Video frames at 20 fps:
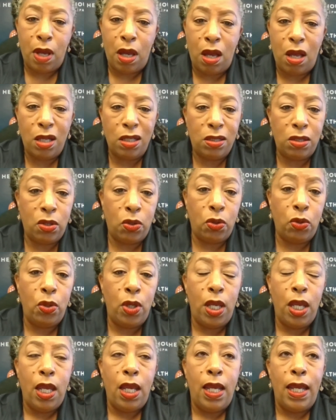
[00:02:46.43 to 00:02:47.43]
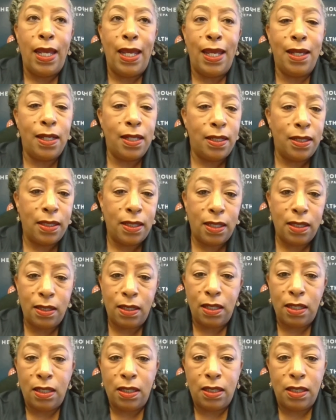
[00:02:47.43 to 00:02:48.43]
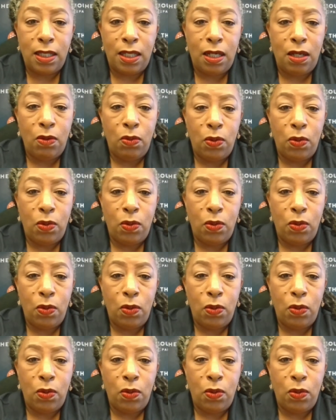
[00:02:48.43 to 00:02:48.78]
Also, inconsistency